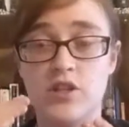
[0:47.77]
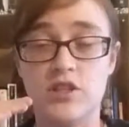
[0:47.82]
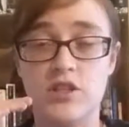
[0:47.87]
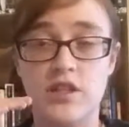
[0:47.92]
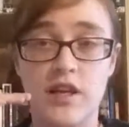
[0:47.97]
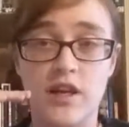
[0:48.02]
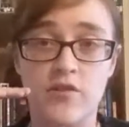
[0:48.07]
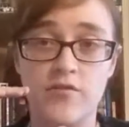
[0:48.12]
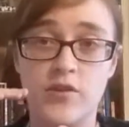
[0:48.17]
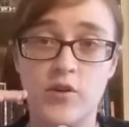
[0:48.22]
Just
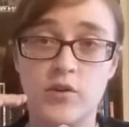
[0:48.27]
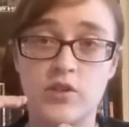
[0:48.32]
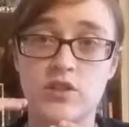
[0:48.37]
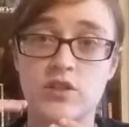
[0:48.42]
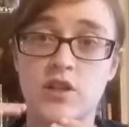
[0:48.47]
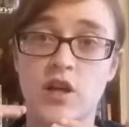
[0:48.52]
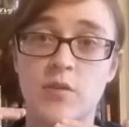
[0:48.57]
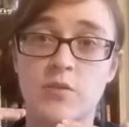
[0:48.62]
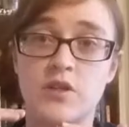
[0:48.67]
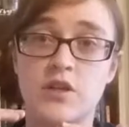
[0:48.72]
the airflow is
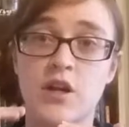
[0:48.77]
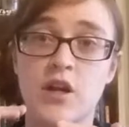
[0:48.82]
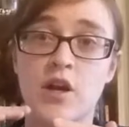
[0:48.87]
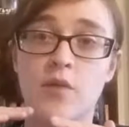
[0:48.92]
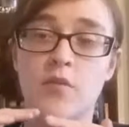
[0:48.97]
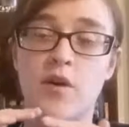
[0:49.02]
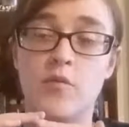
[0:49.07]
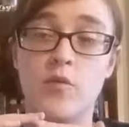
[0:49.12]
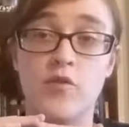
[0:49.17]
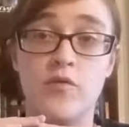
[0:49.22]
stopped
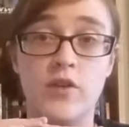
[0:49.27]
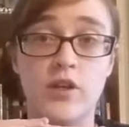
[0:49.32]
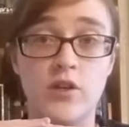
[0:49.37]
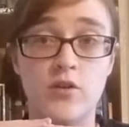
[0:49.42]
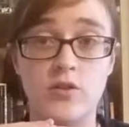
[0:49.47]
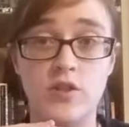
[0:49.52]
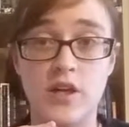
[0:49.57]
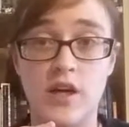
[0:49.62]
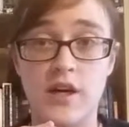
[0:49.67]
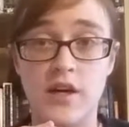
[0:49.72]
by moving
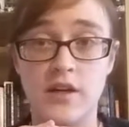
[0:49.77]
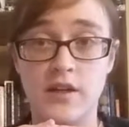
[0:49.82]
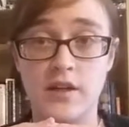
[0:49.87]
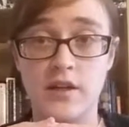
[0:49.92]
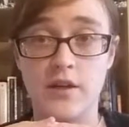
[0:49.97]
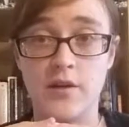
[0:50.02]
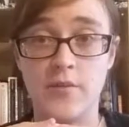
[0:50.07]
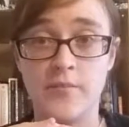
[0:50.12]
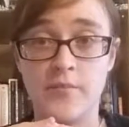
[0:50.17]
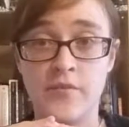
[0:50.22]
your
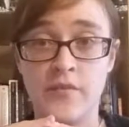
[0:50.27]
tongue.